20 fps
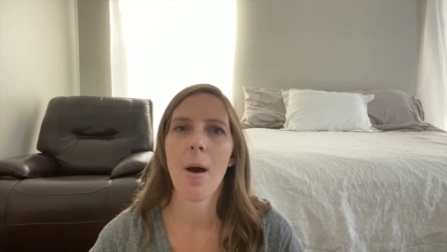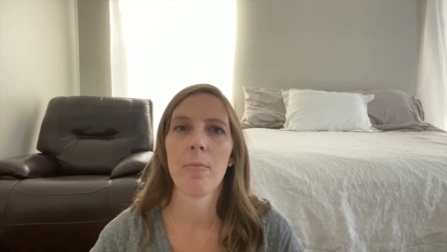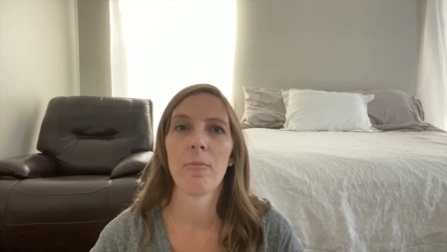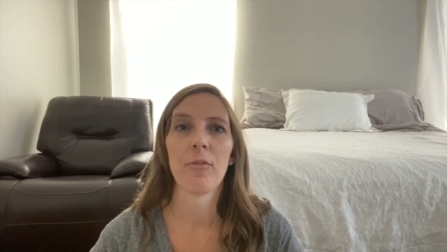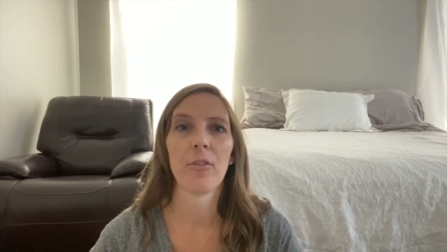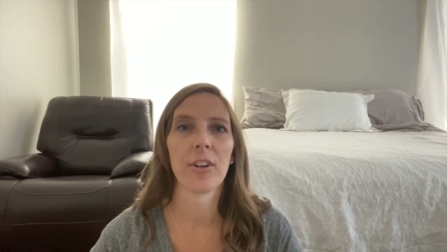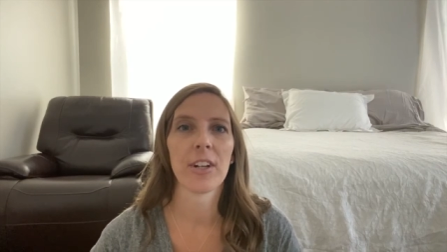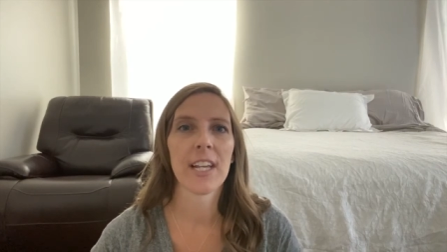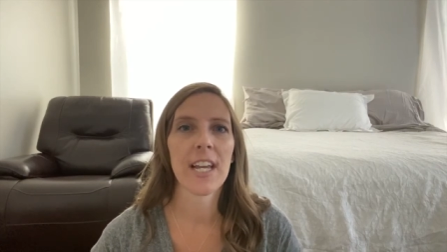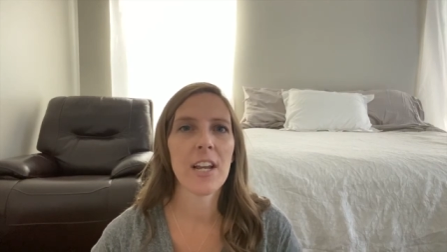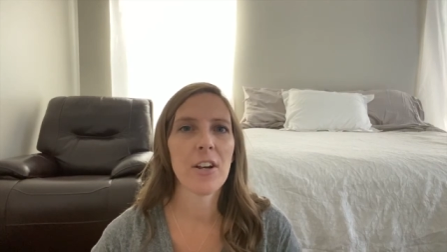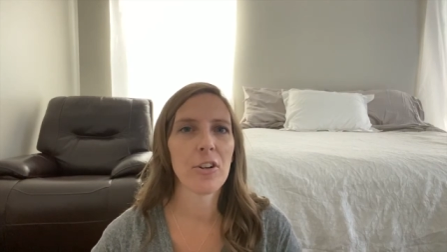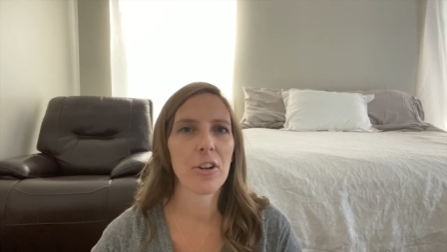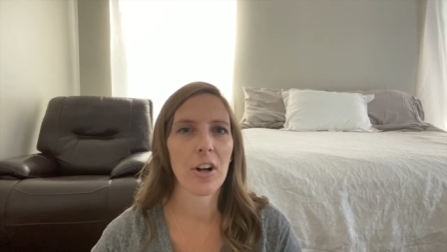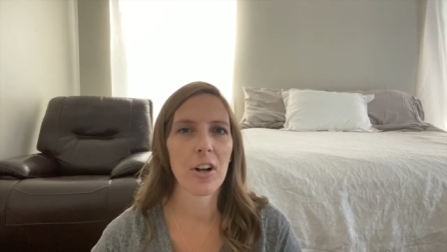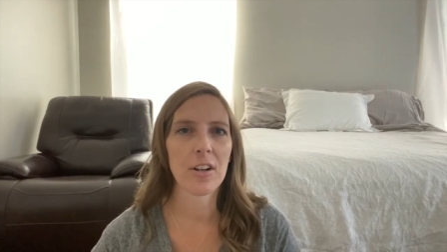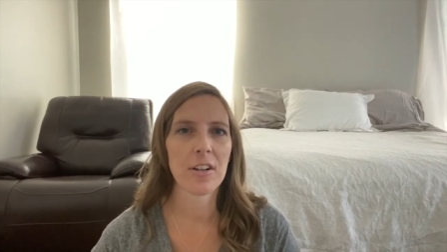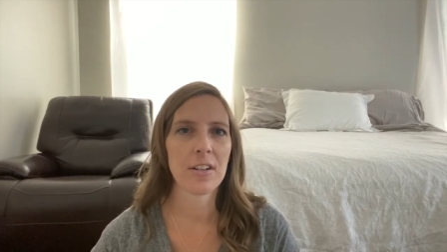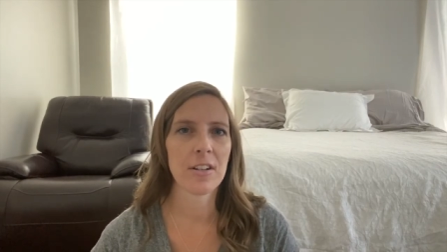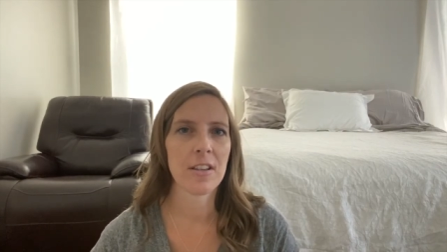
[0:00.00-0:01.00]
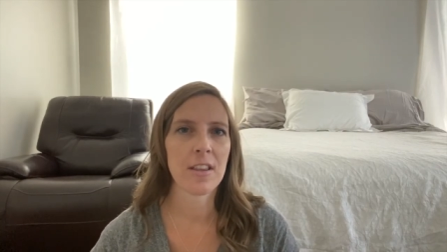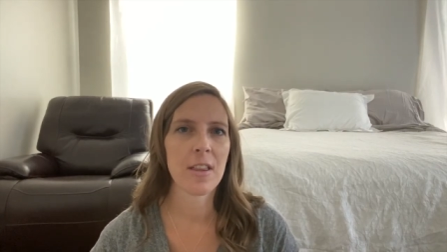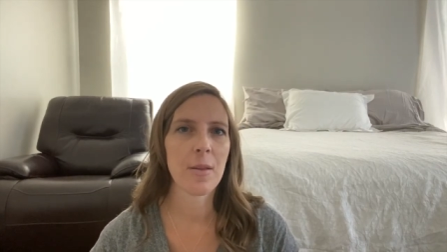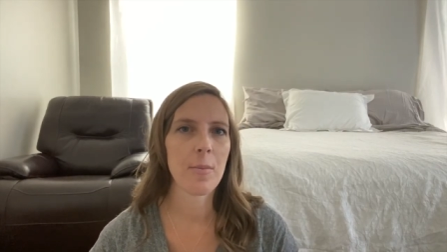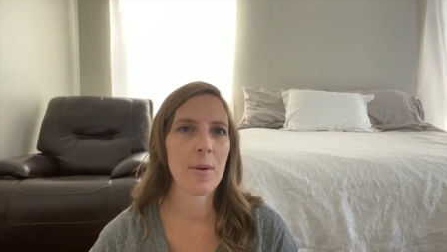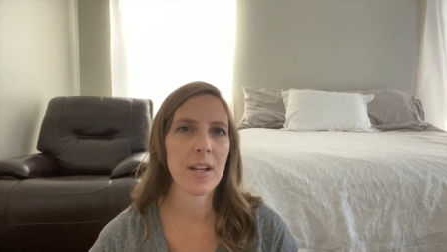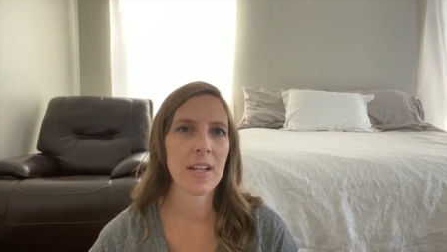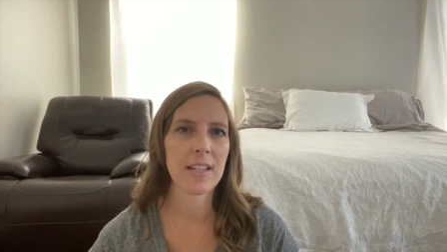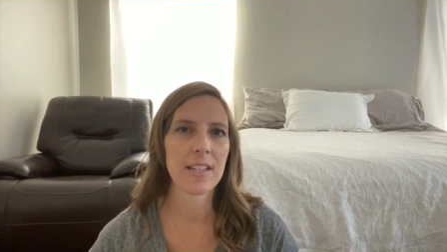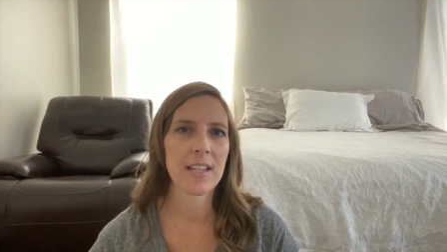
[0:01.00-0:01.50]
For kindergarten, the
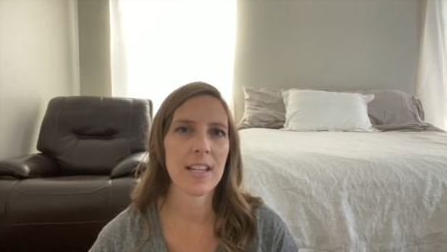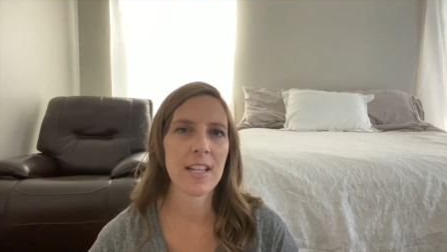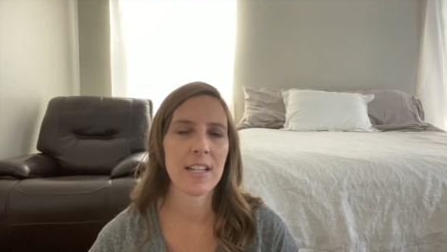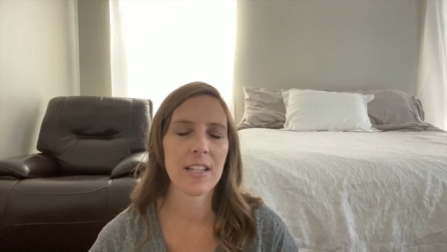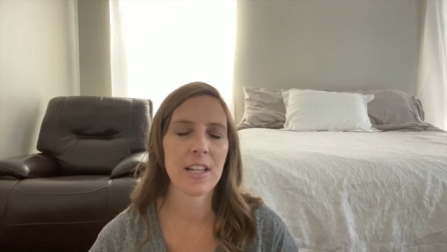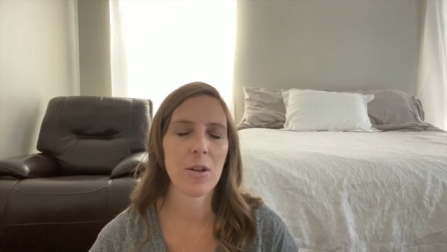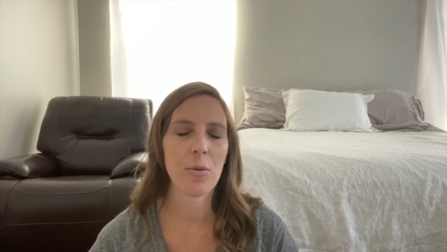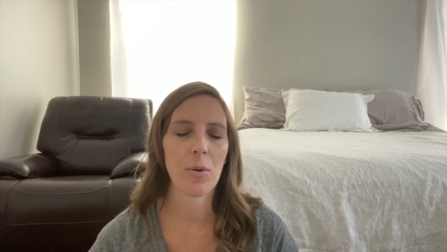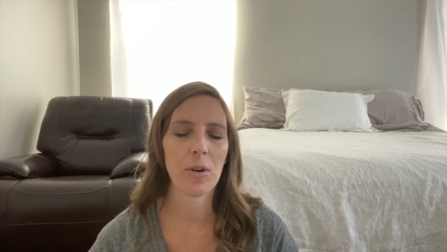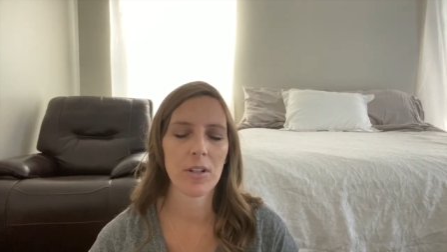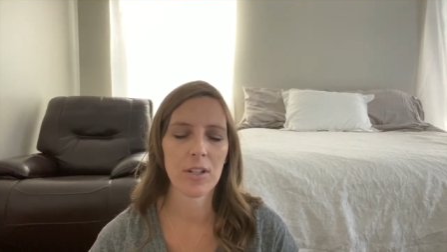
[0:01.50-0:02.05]
biggest things that you want